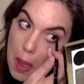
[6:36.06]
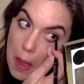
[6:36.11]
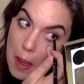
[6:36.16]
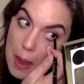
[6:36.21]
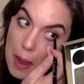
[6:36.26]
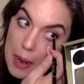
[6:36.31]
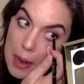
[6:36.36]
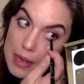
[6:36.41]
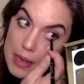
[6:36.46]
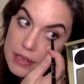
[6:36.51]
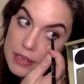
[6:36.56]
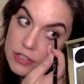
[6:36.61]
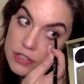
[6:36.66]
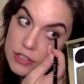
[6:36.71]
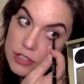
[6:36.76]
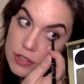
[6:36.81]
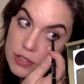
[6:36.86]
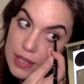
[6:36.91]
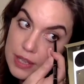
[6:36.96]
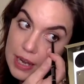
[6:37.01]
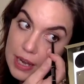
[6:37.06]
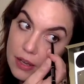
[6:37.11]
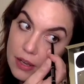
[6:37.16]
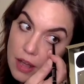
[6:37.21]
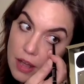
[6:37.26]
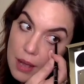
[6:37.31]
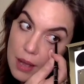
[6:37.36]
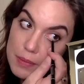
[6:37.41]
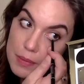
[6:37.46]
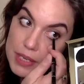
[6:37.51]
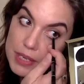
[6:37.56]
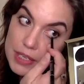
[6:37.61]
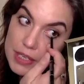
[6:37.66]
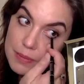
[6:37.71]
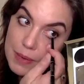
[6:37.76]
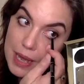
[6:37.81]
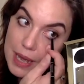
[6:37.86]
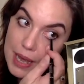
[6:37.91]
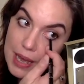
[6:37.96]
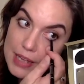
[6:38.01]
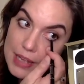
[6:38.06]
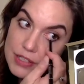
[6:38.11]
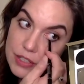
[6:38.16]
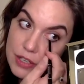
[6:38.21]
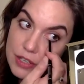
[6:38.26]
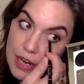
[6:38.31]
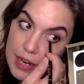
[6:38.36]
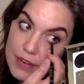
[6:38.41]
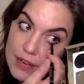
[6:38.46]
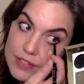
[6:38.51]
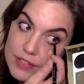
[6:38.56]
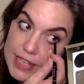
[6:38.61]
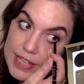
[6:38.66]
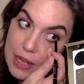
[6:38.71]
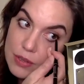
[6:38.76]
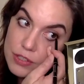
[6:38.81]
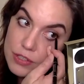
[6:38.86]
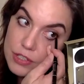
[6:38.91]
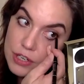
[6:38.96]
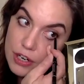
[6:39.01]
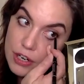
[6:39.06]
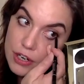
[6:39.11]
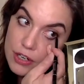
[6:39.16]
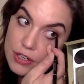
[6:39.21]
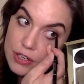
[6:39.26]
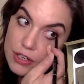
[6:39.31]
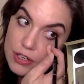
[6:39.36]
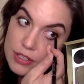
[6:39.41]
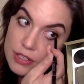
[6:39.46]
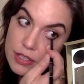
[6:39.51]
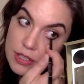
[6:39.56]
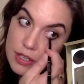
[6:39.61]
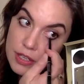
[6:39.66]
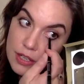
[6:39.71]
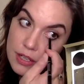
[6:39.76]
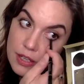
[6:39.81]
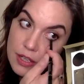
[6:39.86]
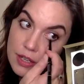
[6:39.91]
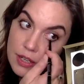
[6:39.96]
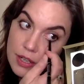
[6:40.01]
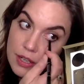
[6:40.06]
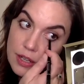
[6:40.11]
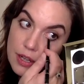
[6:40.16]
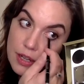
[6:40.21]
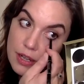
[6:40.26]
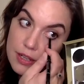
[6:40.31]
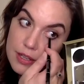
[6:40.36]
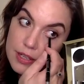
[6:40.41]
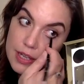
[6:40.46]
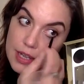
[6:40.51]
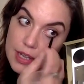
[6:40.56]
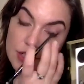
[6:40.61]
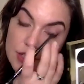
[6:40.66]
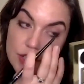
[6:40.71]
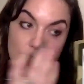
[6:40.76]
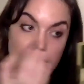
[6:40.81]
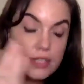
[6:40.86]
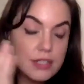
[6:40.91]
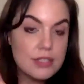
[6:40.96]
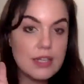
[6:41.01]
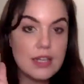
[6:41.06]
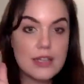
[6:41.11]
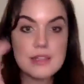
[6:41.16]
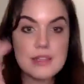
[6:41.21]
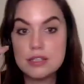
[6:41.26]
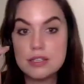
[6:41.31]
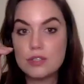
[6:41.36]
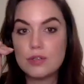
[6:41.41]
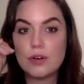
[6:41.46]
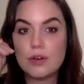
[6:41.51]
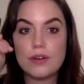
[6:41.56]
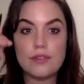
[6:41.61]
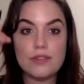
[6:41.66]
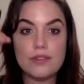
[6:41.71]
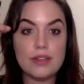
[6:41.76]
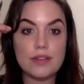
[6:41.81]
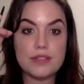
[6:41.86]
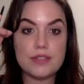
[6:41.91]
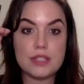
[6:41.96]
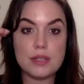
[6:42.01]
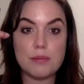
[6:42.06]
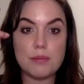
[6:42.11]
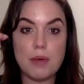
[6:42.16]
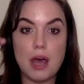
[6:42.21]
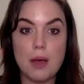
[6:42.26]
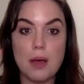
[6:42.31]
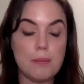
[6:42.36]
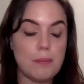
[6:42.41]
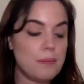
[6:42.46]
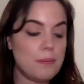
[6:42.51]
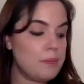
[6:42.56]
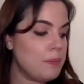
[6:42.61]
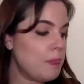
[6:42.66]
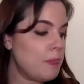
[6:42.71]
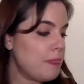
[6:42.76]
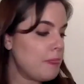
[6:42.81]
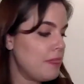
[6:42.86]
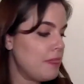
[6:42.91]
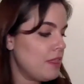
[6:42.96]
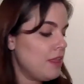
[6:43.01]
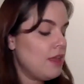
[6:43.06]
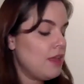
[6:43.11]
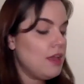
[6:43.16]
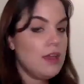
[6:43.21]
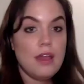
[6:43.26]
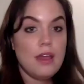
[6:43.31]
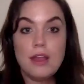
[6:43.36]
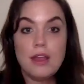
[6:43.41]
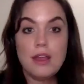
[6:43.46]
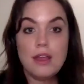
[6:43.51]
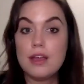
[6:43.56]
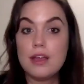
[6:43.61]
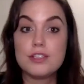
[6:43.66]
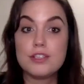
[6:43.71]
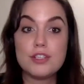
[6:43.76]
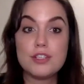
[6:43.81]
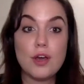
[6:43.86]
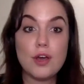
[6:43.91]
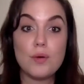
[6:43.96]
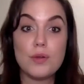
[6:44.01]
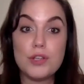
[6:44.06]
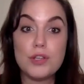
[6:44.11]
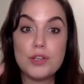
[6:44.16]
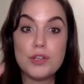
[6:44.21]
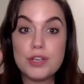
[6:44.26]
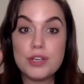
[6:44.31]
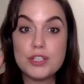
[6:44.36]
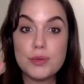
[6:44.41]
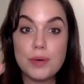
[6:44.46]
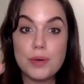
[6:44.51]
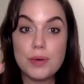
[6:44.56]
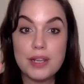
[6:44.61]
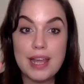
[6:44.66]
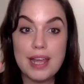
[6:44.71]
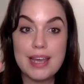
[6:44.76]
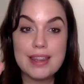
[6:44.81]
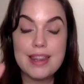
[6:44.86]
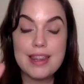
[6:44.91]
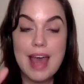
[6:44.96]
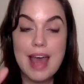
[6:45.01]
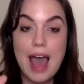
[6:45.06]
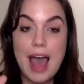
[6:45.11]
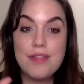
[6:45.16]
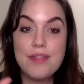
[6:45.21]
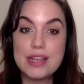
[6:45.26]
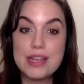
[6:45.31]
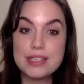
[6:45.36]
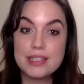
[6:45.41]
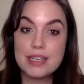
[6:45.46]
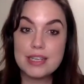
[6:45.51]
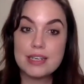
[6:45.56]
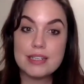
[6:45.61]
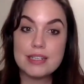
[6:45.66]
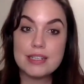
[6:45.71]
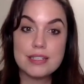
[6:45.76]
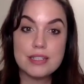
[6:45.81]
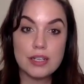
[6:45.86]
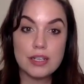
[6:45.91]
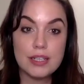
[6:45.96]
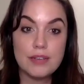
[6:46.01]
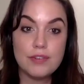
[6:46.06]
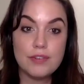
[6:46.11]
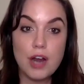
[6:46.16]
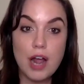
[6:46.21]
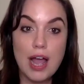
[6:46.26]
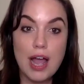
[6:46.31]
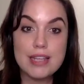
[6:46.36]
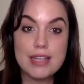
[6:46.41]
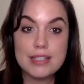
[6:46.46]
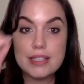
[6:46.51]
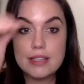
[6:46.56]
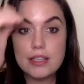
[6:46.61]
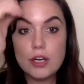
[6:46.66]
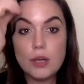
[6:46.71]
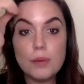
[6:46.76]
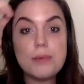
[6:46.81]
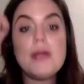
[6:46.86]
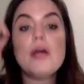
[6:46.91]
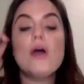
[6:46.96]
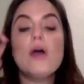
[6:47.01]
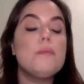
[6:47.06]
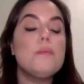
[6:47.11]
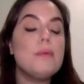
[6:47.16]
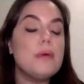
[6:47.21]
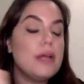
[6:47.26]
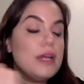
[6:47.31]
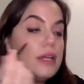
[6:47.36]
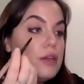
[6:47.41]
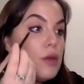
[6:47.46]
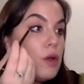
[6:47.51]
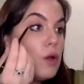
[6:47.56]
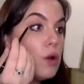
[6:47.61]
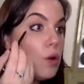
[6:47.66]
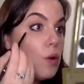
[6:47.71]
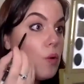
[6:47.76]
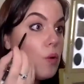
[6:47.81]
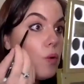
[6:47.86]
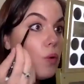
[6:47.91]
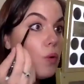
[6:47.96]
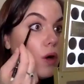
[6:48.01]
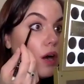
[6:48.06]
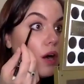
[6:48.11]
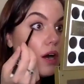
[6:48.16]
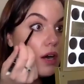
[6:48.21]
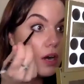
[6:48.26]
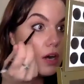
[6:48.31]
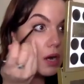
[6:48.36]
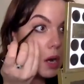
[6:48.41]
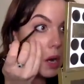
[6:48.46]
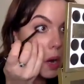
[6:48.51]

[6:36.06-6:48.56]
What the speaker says: And I actually do that a lot because my eyes are kind of downturned on the edges, and this sort of lifts them up. So you could do it like that. That's going to still leave your eyes a little bit open, or